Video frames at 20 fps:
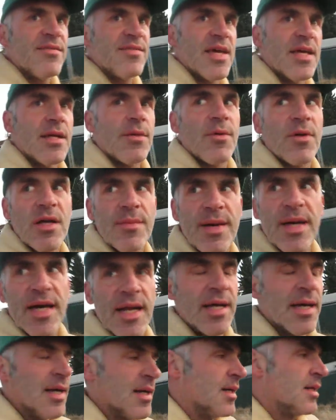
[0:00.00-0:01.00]
tendon really bad.
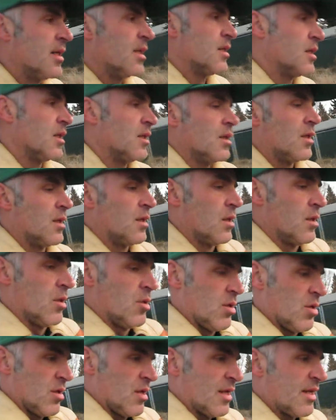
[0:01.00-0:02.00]

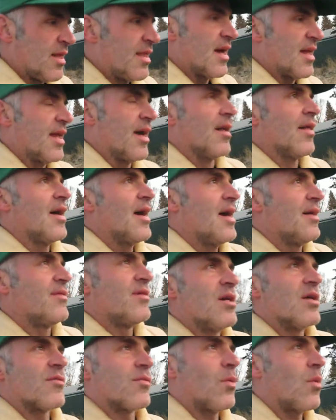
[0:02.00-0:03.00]
I did that in LA
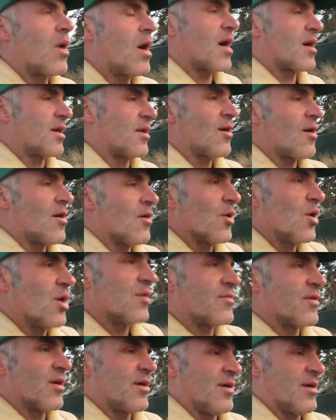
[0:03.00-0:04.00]
too, just walking all
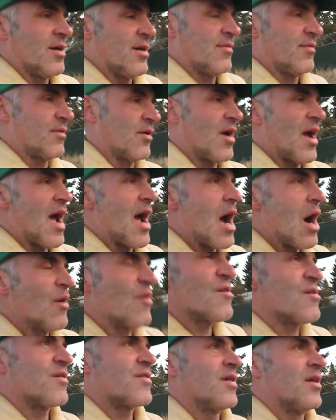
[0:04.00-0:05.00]
over for
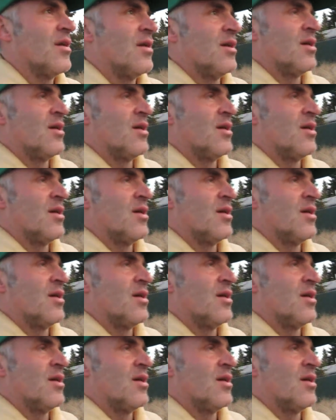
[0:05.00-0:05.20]
hours.